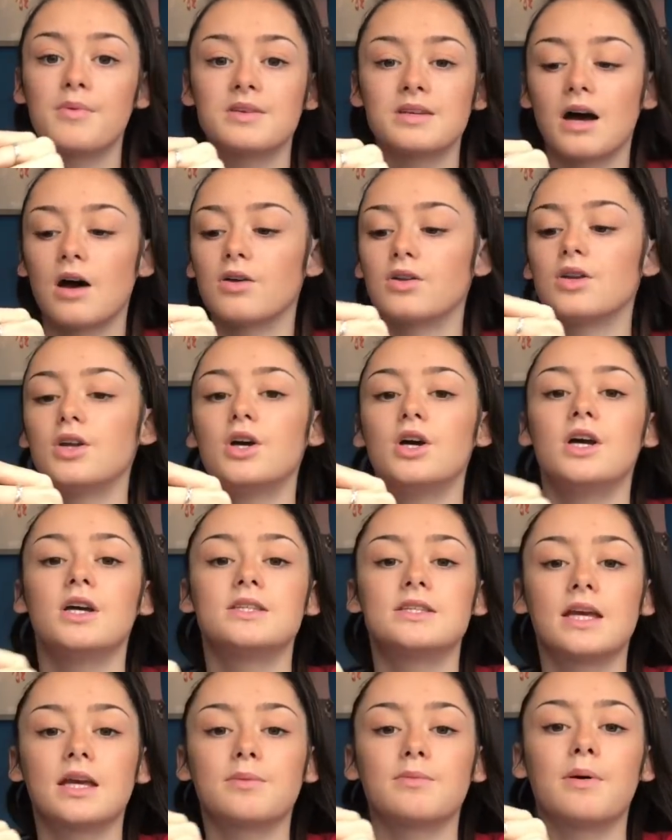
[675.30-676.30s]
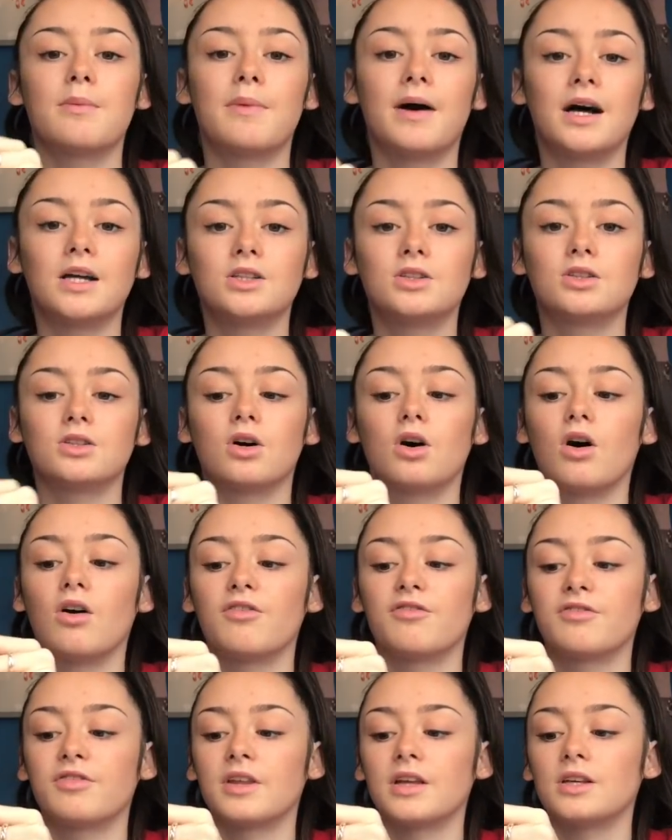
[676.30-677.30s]
me down, taking my mind off
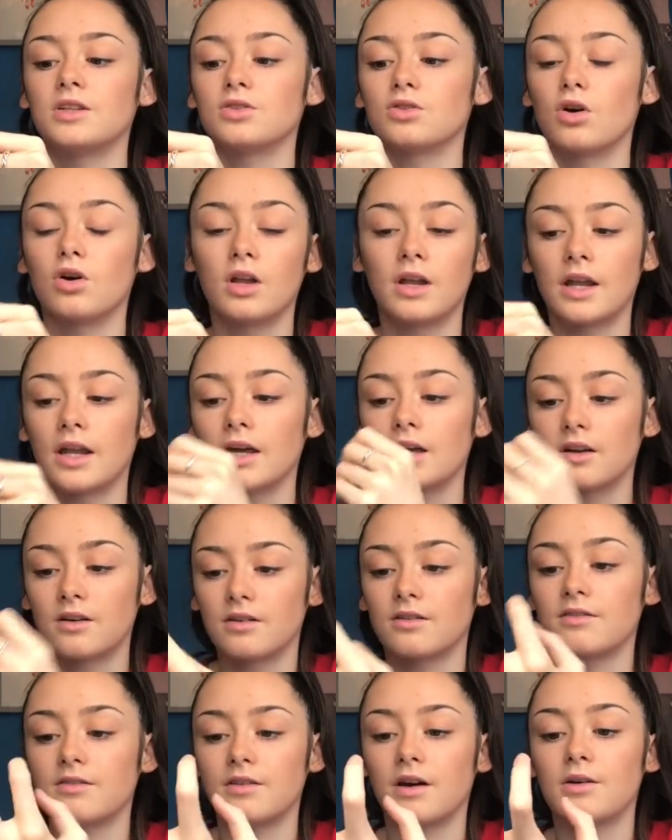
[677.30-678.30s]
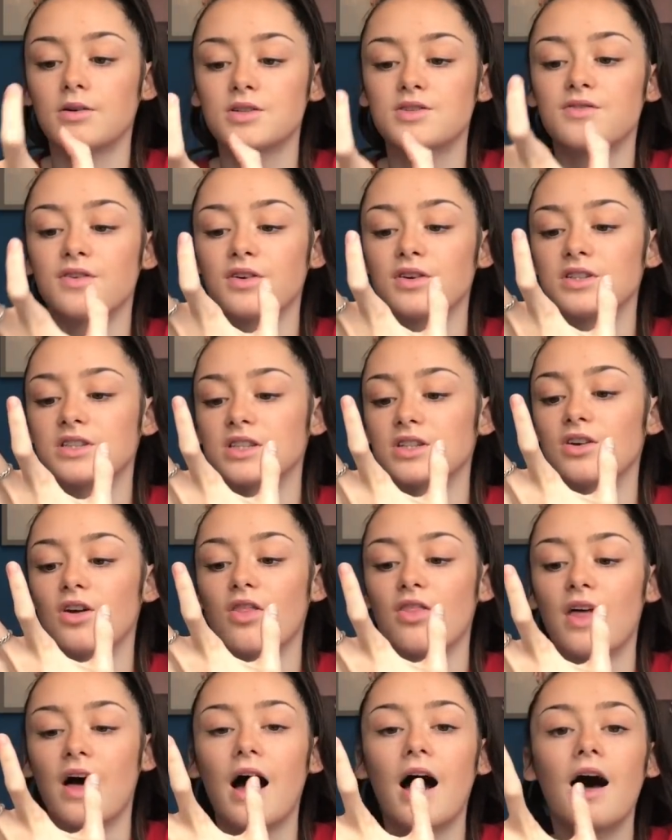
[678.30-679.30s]
things, and like I was focusing
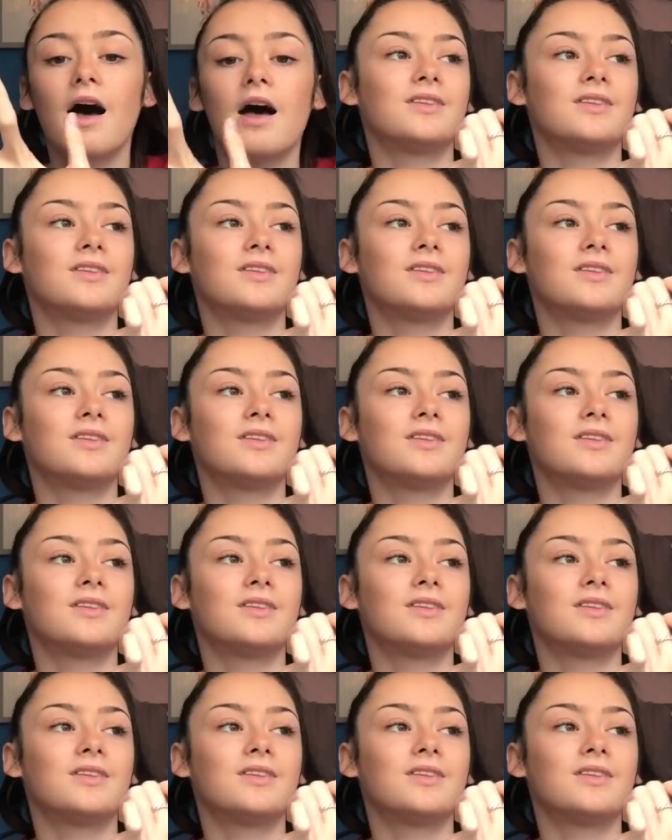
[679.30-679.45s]
on that.